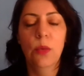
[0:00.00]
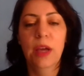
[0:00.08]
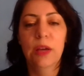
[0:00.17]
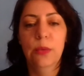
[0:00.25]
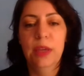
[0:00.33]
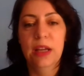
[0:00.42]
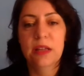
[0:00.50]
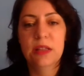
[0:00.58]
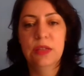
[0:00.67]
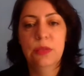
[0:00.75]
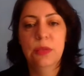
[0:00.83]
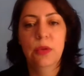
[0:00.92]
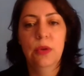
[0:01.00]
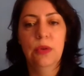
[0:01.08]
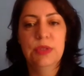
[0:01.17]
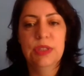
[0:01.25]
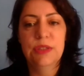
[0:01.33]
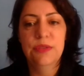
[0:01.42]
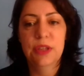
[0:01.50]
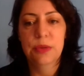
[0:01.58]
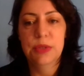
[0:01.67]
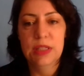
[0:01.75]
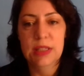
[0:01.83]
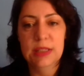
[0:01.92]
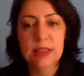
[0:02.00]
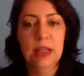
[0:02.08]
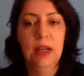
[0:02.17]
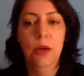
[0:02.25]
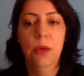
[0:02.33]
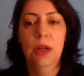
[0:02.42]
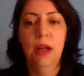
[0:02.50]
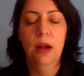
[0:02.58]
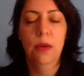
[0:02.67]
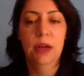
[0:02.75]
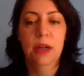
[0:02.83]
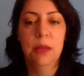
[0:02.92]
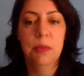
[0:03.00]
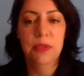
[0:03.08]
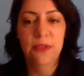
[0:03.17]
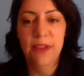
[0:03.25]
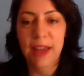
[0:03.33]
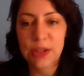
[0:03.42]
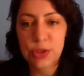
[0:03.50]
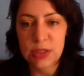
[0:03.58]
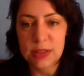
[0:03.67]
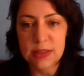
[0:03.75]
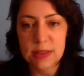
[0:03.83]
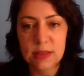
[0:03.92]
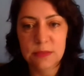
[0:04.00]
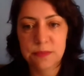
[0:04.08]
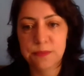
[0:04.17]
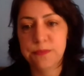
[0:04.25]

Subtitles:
when we assume our own difficulties and our imperfections,